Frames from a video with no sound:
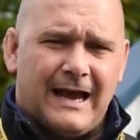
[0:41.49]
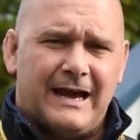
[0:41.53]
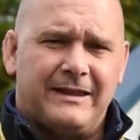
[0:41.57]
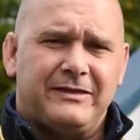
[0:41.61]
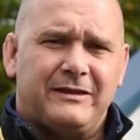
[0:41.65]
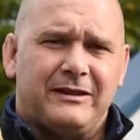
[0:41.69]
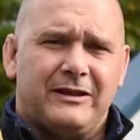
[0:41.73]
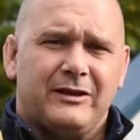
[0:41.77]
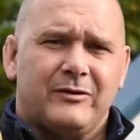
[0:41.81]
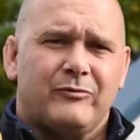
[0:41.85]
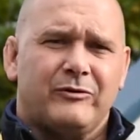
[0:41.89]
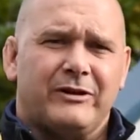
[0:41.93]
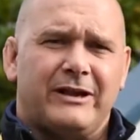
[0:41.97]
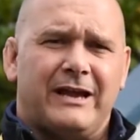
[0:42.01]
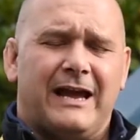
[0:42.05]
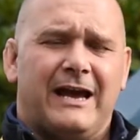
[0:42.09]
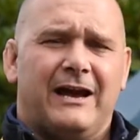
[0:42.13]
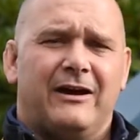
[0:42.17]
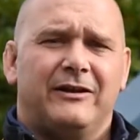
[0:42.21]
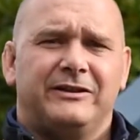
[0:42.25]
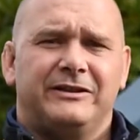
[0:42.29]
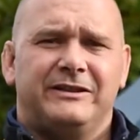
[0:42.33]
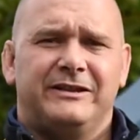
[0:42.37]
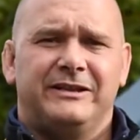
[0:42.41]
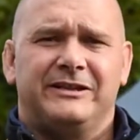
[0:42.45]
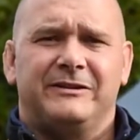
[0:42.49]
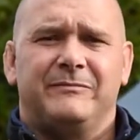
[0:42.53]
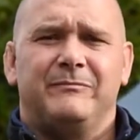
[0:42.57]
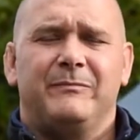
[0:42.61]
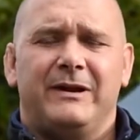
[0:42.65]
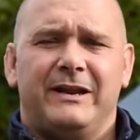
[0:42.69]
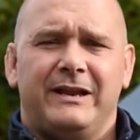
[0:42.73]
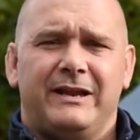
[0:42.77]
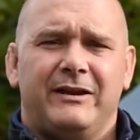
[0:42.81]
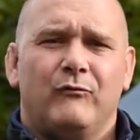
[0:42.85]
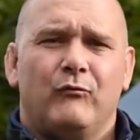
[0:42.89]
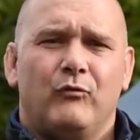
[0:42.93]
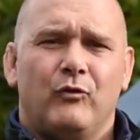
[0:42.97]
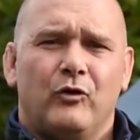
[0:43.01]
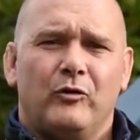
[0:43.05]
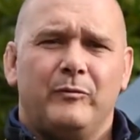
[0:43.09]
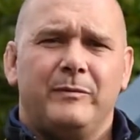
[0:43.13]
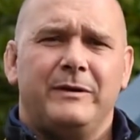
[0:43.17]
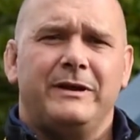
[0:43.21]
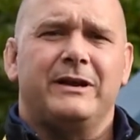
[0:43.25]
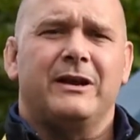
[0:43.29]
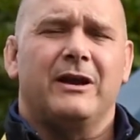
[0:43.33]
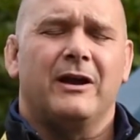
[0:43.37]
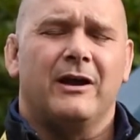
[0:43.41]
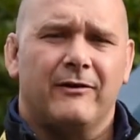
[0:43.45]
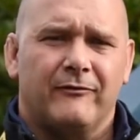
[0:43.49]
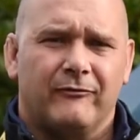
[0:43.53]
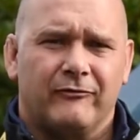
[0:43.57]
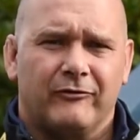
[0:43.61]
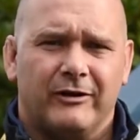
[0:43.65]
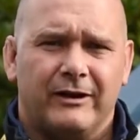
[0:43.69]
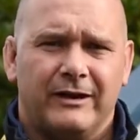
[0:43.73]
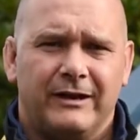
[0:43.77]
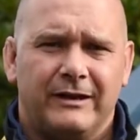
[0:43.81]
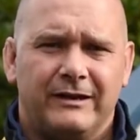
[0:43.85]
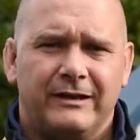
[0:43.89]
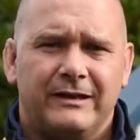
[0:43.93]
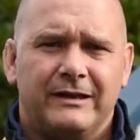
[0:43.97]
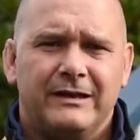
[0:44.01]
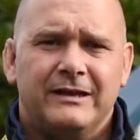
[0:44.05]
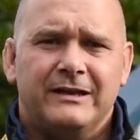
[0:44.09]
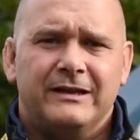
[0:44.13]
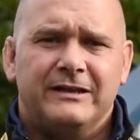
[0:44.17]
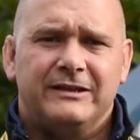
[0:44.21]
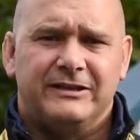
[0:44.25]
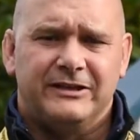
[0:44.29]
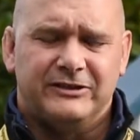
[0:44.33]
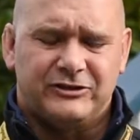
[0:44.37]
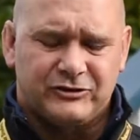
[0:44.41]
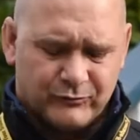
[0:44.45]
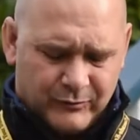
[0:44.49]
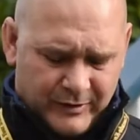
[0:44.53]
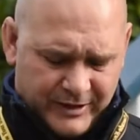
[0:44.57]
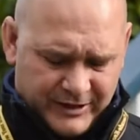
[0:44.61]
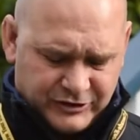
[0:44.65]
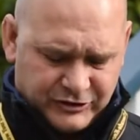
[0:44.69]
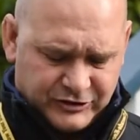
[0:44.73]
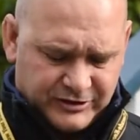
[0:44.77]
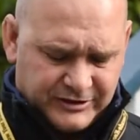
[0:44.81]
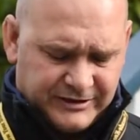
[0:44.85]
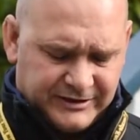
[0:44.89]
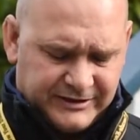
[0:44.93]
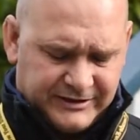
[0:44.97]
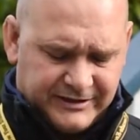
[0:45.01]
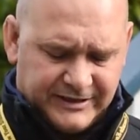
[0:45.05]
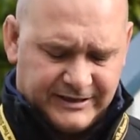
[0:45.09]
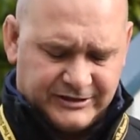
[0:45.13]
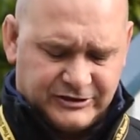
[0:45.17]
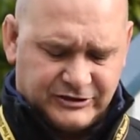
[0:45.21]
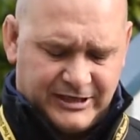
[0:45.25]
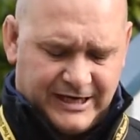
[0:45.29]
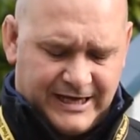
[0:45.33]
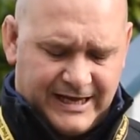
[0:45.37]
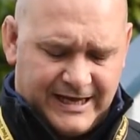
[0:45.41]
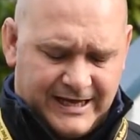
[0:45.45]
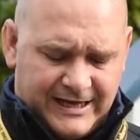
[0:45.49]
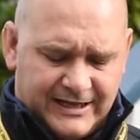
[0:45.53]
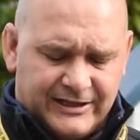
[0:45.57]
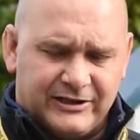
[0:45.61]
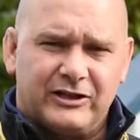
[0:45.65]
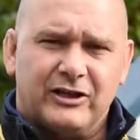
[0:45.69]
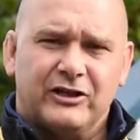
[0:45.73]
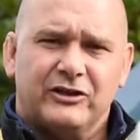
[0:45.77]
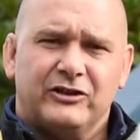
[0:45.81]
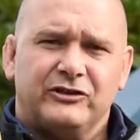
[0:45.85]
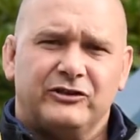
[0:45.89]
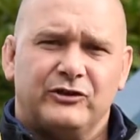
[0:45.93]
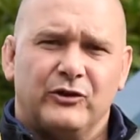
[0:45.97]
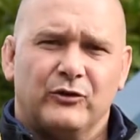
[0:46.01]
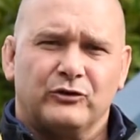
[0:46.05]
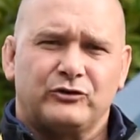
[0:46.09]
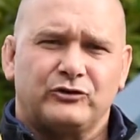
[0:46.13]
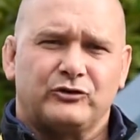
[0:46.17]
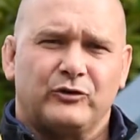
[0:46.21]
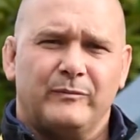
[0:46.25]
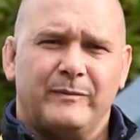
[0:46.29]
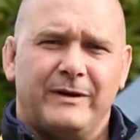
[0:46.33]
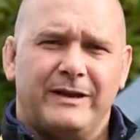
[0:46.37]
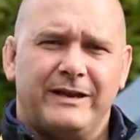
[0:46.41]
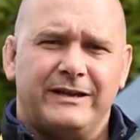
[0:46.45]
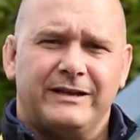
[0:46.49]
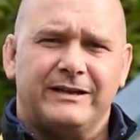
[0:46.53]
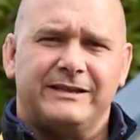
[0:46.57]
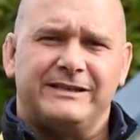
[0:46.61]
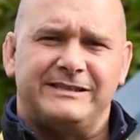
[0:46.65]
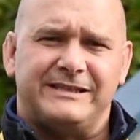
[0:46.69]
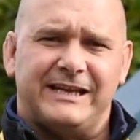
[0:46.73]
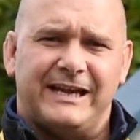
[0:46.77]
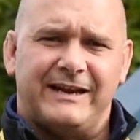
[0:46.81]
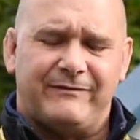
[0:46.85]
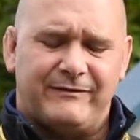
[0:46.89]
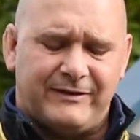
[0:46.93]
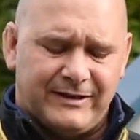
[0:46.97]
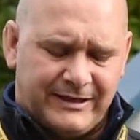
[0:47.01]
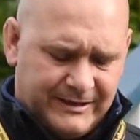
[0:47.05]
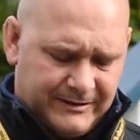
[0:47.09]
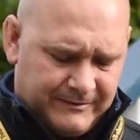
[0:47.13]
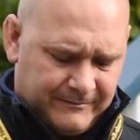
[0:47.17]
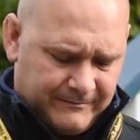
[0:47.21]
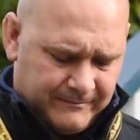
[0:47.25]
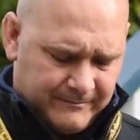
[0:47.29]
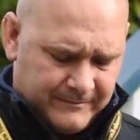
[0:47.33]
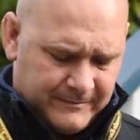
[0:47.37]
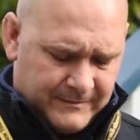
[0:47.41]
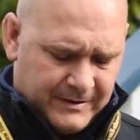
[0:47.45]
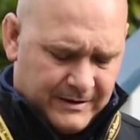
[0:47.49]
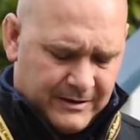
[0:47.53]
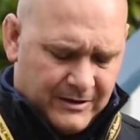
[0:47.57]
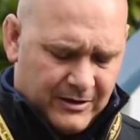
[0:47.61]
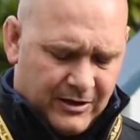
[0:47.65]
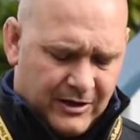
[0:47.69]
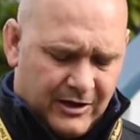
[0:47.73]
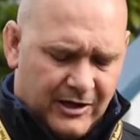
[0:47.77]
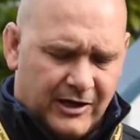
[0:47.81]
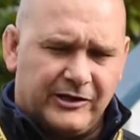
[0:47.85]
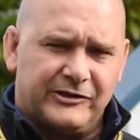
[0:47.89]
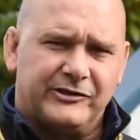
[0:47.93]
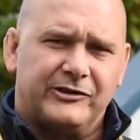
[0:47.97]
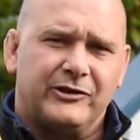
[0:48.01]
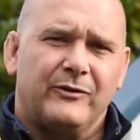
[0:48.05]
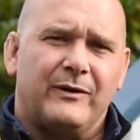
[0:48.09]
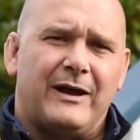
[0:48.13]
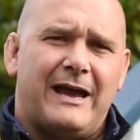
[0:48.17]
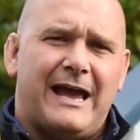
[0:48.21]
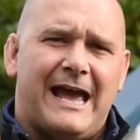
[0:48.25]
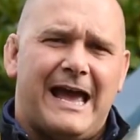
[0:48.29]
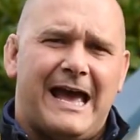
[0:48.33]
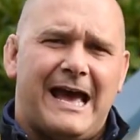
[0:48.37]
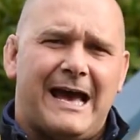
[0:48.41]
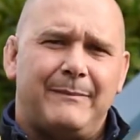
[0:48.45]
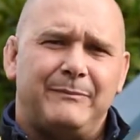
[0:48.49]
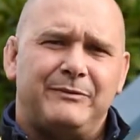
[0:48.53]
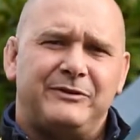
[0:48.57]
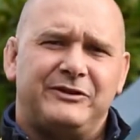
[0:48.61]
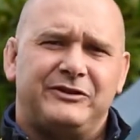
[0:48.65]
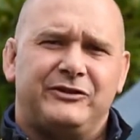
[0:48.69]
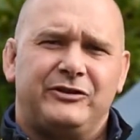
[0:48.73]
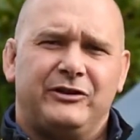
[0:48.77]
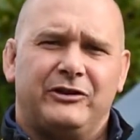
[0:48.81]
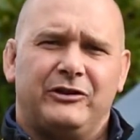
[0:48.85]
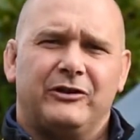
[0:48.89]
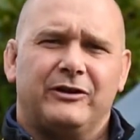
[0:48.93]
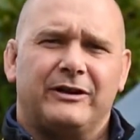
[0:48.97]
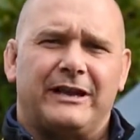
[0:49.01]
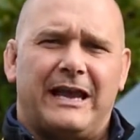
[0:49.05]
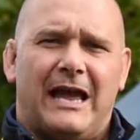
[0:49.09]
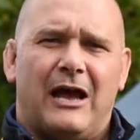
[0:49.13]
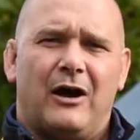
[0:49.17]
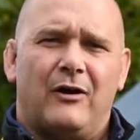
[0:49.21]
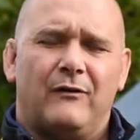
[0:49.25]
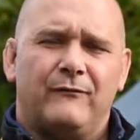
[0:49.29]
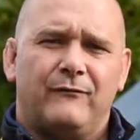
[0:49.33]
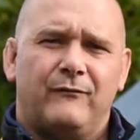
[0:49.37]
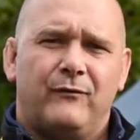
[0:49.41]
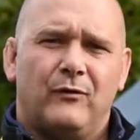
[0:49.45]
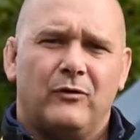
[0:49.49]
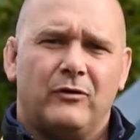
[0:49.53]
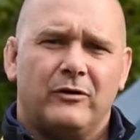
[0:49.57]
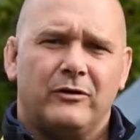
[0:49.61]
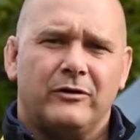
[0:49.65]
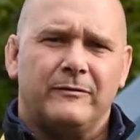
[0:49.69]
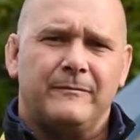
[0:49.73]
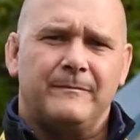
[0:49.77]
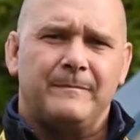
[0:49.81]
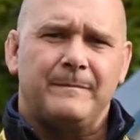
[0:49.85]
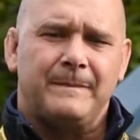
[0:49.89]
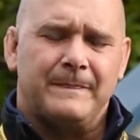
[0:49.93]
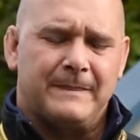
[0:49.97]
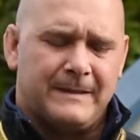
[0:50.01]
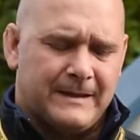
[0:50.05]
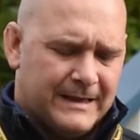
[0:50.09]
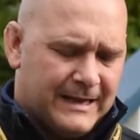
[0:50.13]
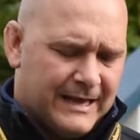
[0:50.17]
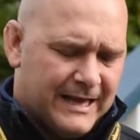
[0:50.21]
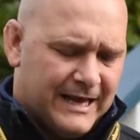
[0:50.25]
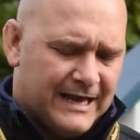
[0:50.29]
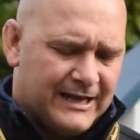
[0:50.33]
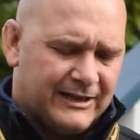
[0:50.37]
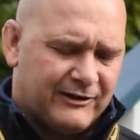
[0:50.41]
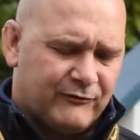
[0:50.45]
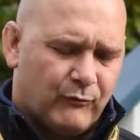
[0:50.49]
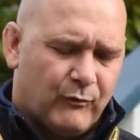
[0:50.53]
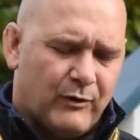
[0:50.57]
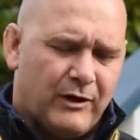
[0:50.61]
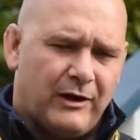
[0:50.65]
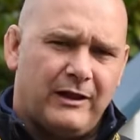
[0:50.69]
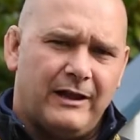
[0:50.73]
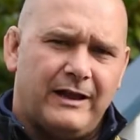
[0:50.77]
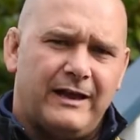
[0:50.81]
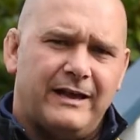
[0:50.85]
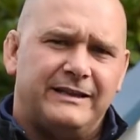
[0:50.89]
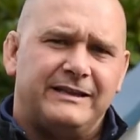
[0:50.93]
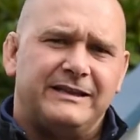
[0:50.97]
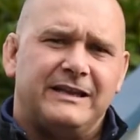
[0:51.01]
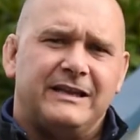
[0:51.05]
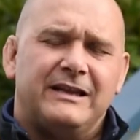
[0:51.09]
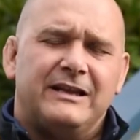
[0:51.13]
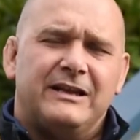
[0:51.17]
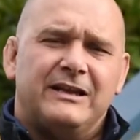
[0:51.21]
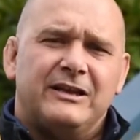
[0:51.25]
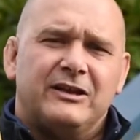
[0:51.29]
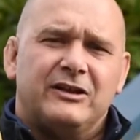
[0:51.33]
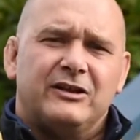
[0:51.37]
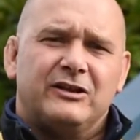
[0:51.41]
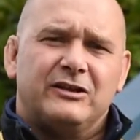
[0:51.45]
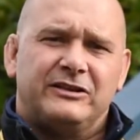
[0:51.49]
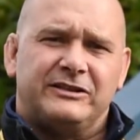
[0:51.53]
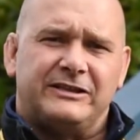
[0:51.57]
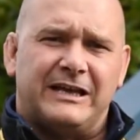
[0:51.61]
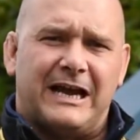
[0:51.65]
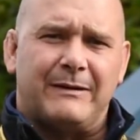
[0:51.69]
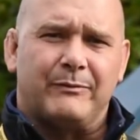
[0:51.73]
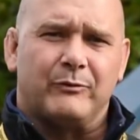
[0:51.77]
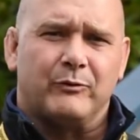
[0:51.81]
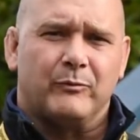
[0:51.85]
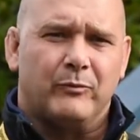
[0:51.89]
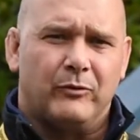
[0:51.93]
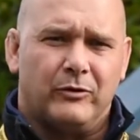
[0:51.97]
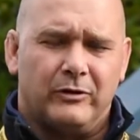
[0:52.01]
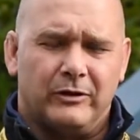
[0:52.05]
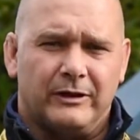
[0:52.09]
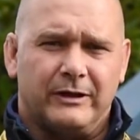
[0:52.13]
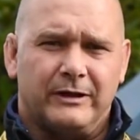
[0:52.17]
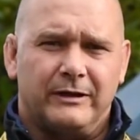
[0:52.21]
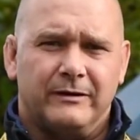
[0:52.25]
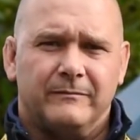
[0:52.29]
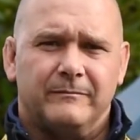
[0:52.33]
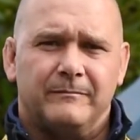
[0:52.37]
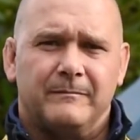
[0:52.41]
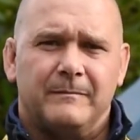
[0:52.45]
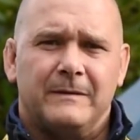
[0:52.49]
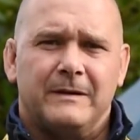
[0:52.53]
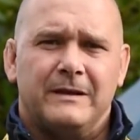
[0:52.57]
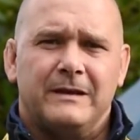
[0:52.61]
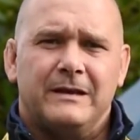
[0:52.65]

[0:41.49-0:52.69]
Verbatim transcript: At the Liberty House, this meeting will be covering situations such as social media safety, also apps to look out for, as well as cyberbullying.